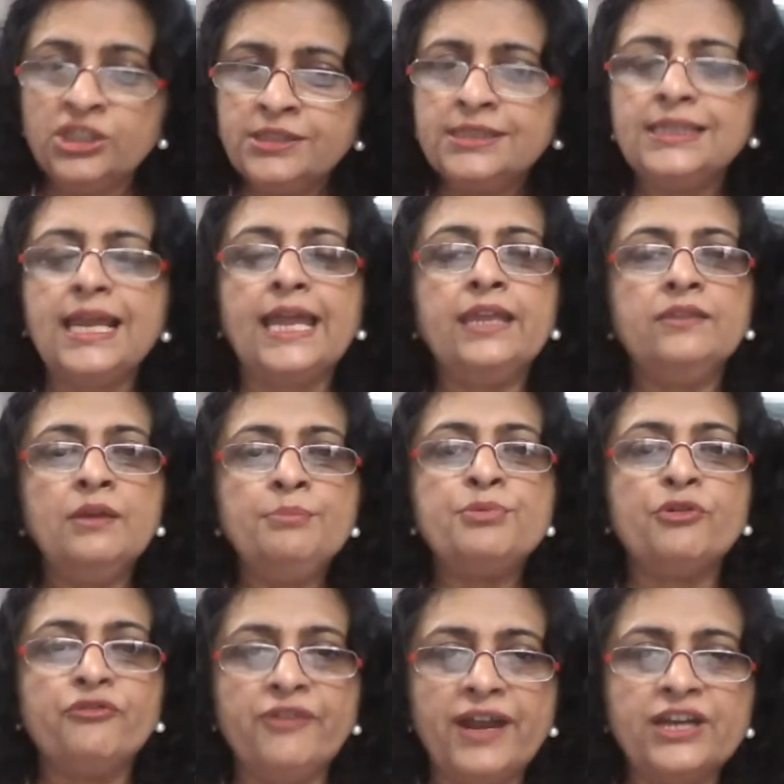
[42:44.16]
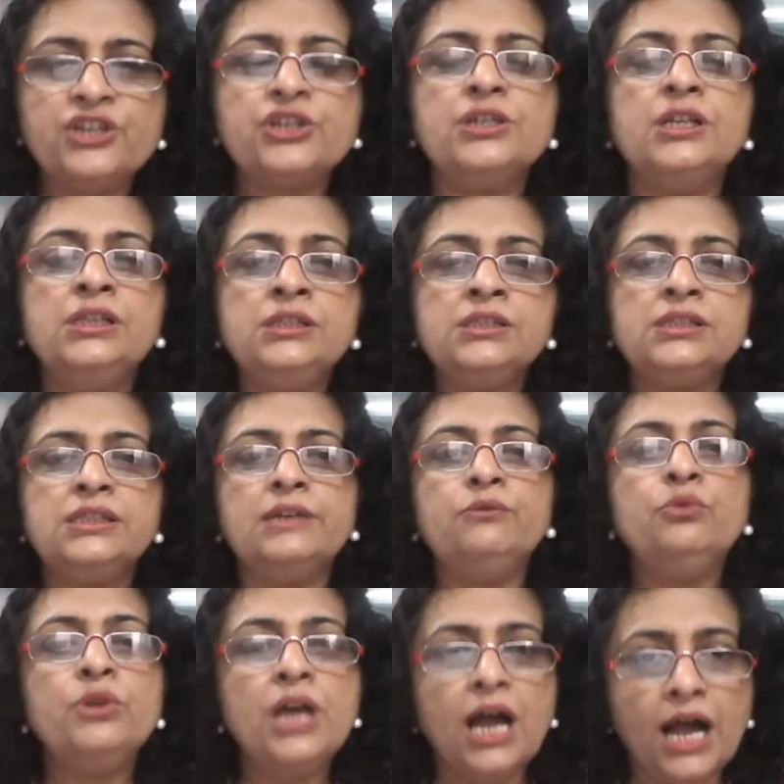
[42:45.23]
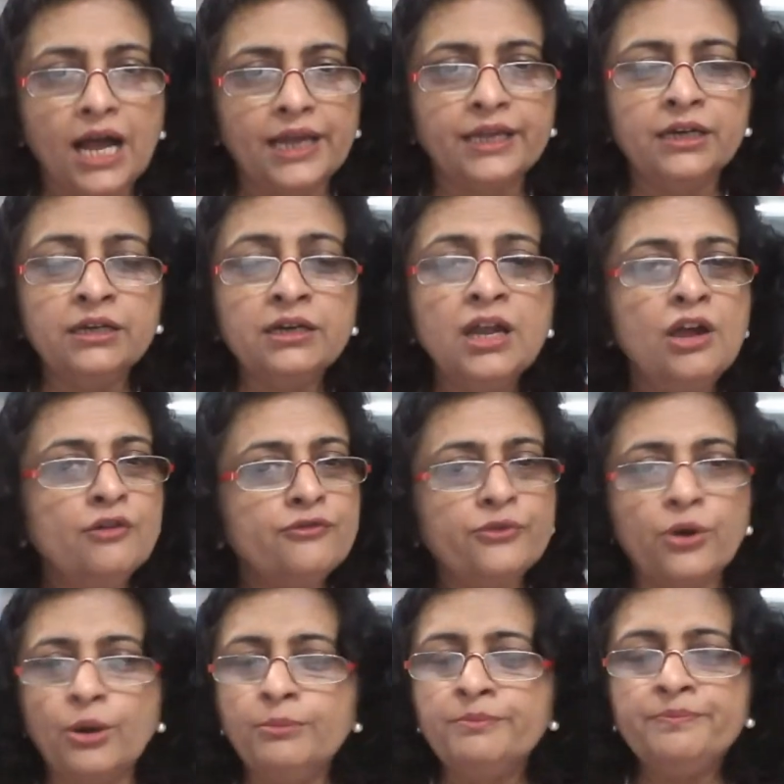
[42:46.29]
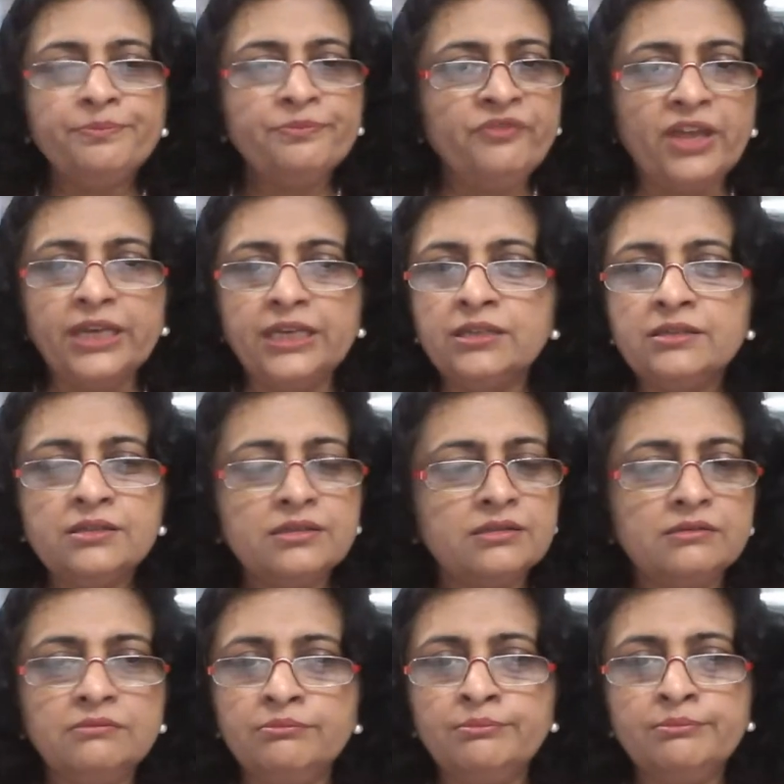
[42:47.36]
just like the professionals they would hire from various